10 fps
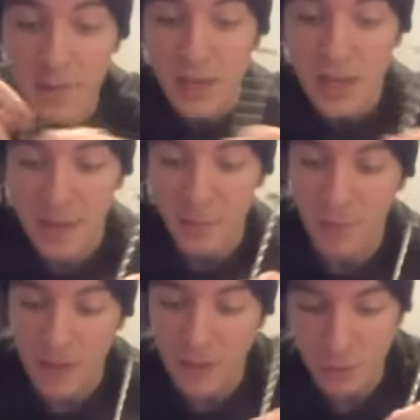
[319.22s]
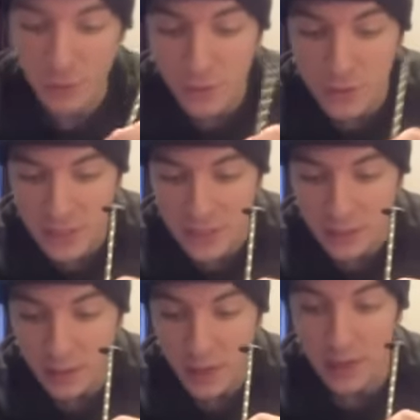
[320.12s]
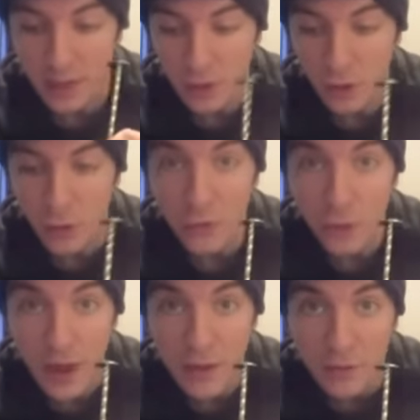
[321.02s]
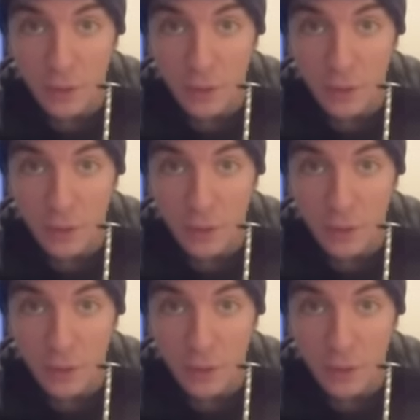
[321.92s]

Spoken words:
If you're using cold draft